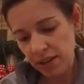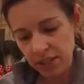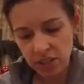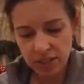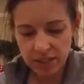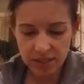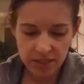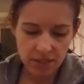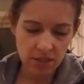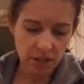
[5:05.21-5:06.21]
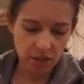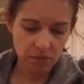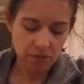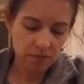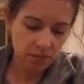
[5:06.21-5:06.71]
It just, you know,
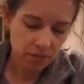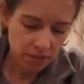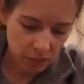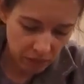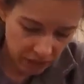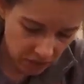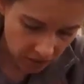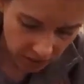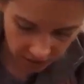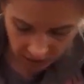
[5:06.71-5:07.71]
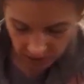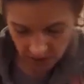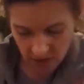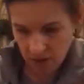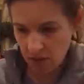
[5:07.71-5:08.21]
depends on
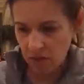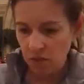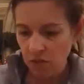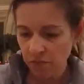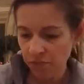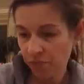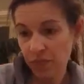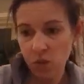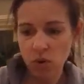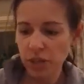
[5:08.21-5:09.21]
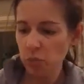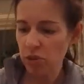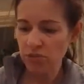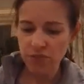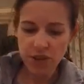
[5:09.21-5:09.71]
what you
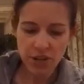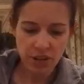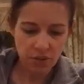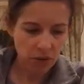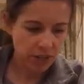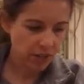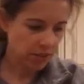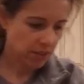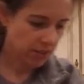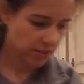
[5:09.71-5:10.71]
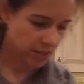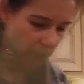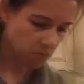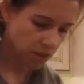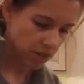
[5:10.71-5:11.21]
prefer, what you're
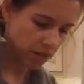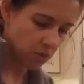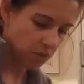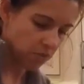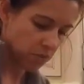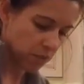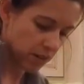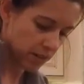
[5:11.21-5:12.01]
going for.